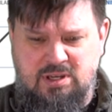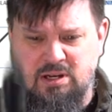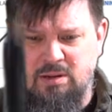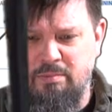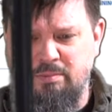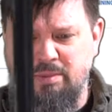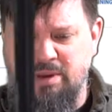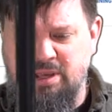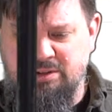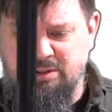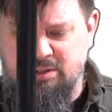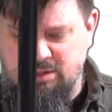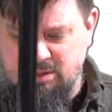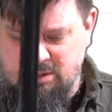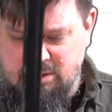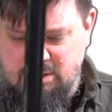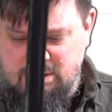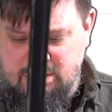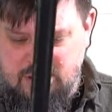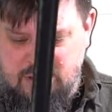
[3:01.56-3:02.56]
kind of bent.
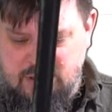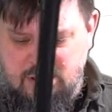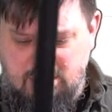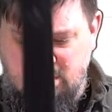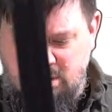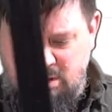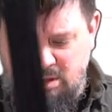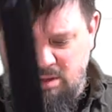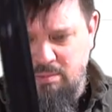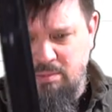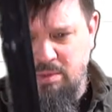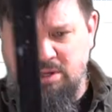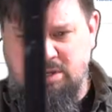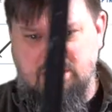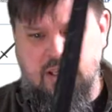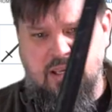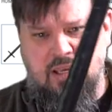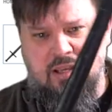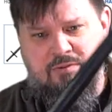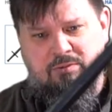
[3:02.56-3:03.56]
But
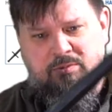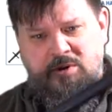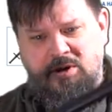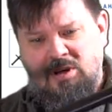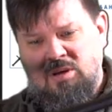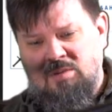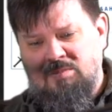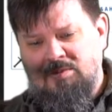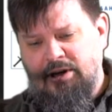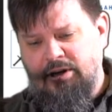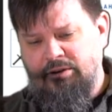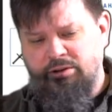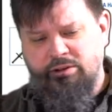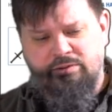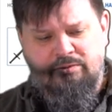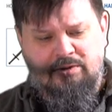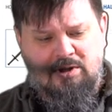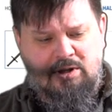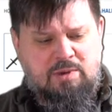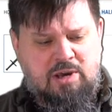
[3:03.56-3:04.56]
again, if I'm gonna cut them down, it
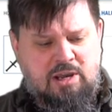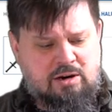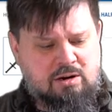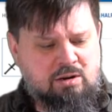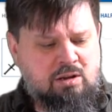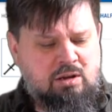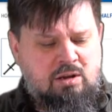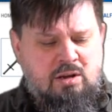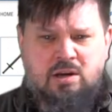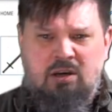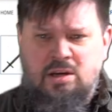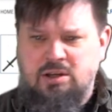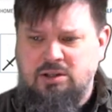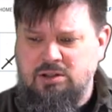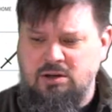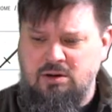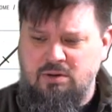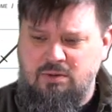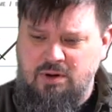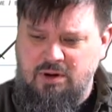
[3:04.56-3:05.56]
doesn't really matter.
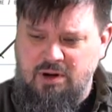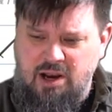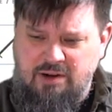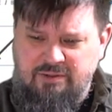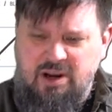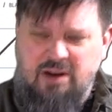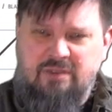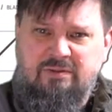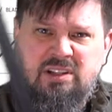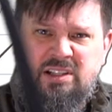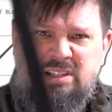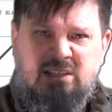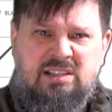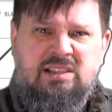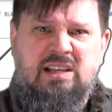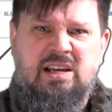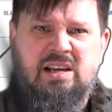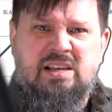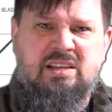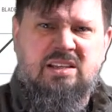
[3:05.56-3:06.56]
So I really
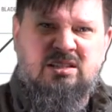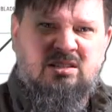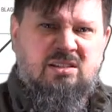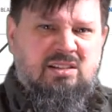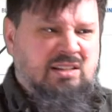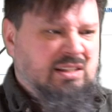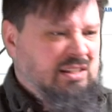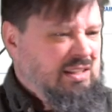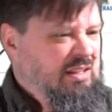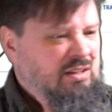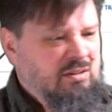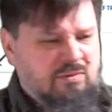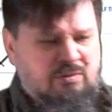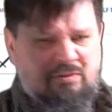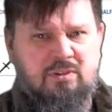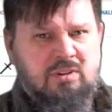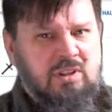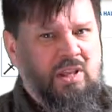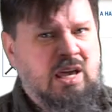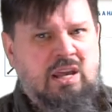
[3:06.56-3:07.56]
didn't like these just because they don't
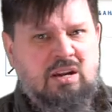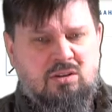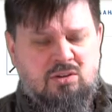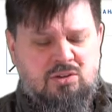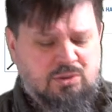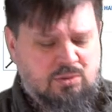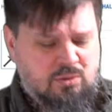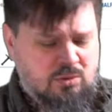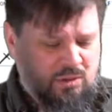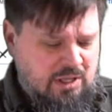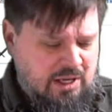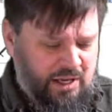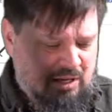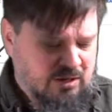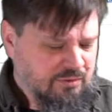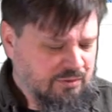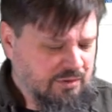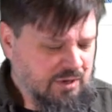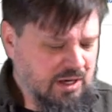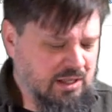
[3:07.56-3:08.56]
feel at all sword-like.
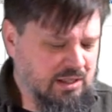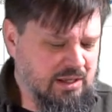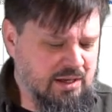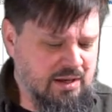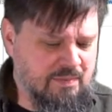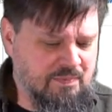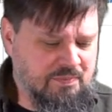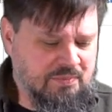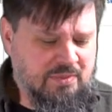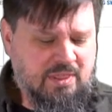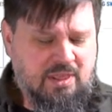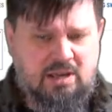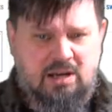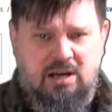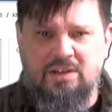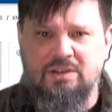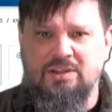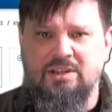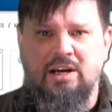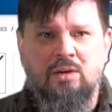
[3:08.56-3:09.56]
And frankly, the
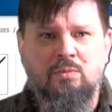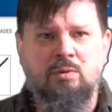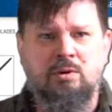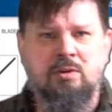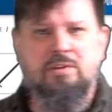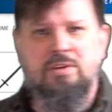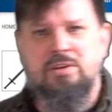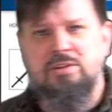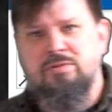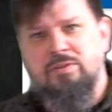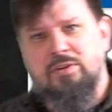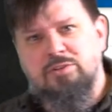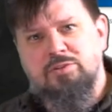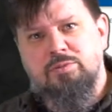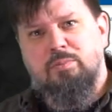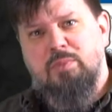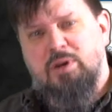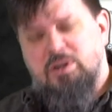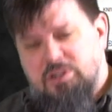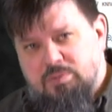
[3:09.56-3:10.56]
cut down one of this feels
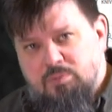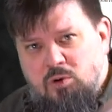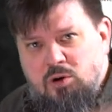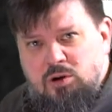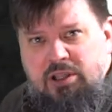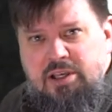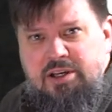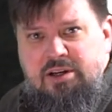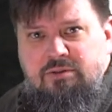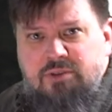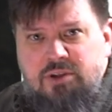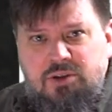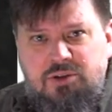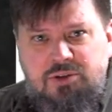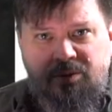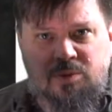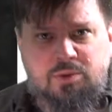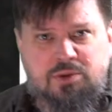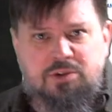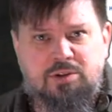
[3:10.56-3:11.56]
much more like a real
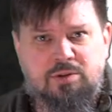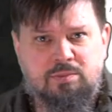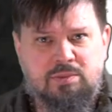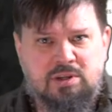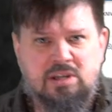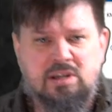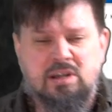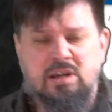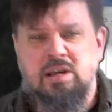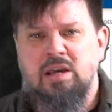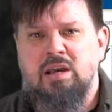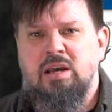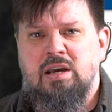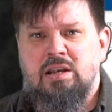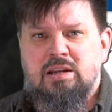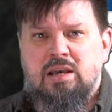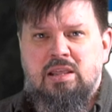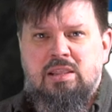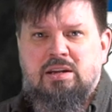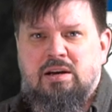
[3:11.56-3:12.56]
sword to me,
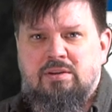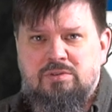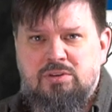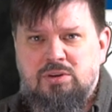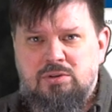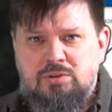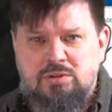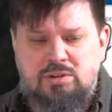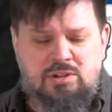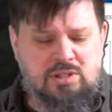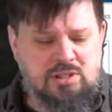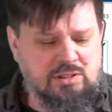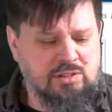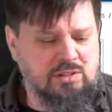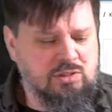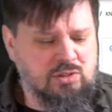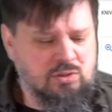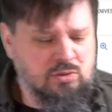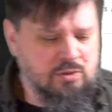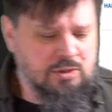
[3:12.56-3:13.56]
now that I've used
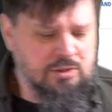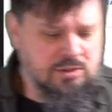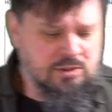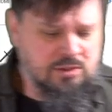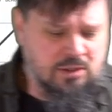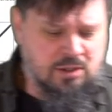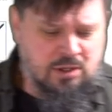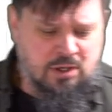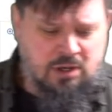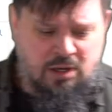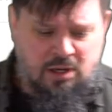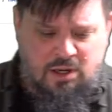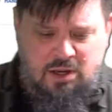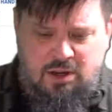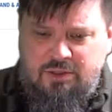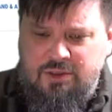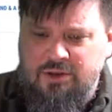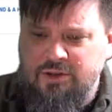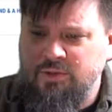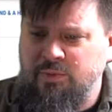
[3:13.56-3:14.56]
decent swords.
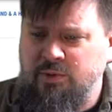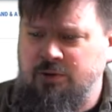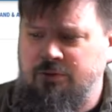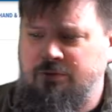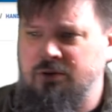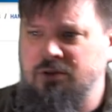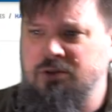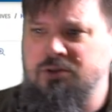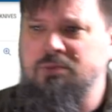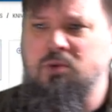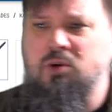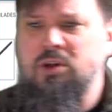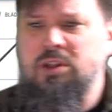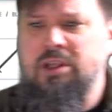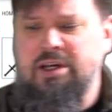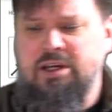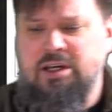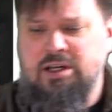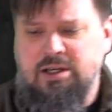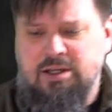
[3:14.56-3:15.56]
This one feels more
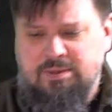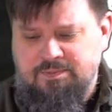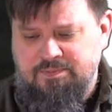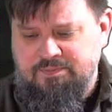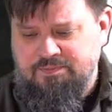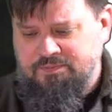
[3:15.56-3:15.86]
like a